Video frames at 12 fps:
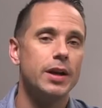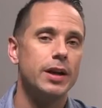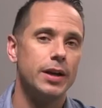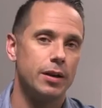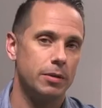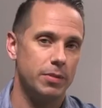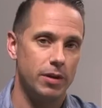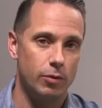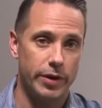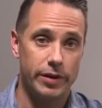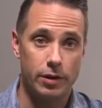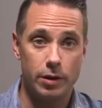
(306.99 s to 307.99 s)
It could be the
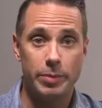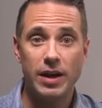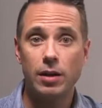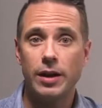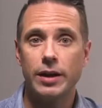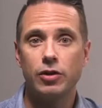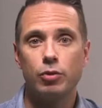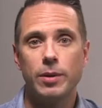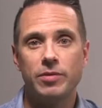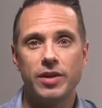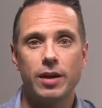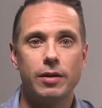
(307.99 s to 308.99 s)
way the lapel line
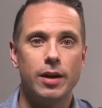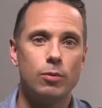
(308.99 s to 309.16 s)
sweeps down.